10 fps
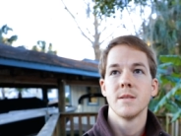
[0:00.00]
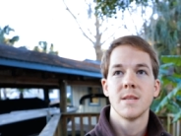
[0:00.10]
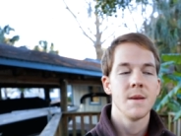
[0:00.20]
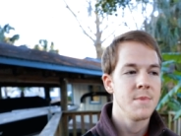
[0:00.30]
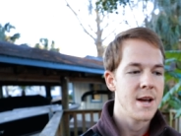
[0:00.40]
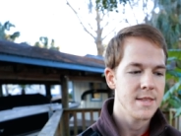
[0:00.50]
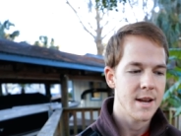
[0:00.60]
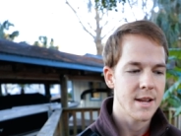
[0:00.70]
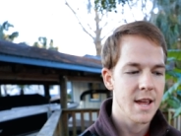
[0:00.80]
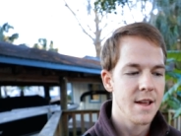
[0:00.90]
Same night
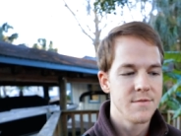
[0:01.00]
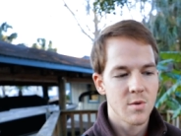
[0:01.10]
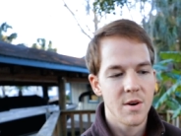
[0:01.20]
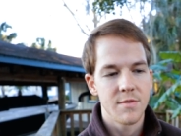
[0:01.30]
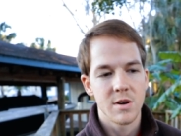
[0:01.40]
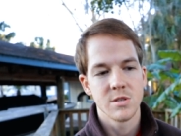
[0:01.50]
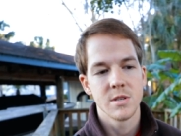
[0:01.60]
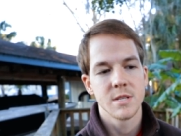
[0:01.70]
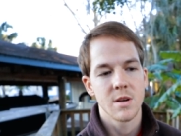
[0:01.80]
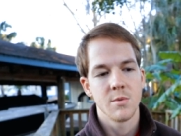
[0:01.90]
that I gave
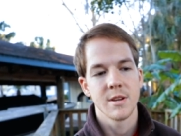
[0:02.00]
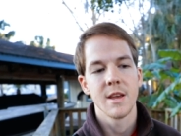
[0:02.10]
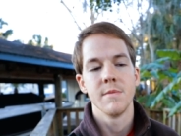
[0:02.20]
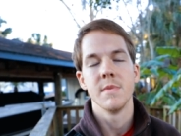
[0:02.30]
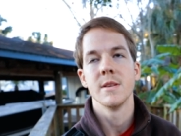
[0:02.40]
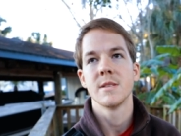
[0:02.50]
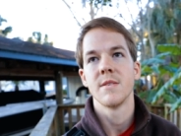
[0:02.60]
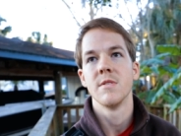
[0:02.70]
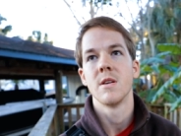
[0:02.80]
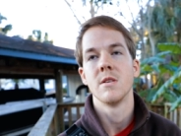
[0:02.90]
1200 someone gave me
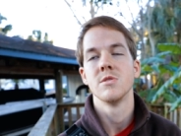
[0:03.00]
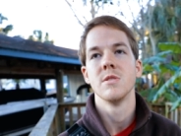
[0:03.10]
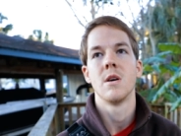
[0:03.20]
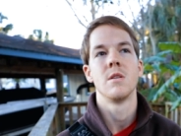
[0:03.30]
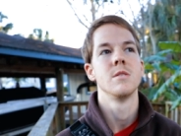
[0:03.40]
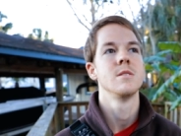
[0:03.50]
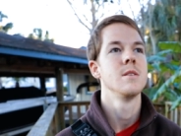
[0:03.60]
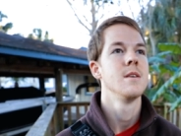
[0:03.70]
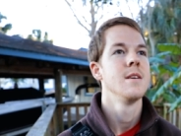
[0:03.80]
$700.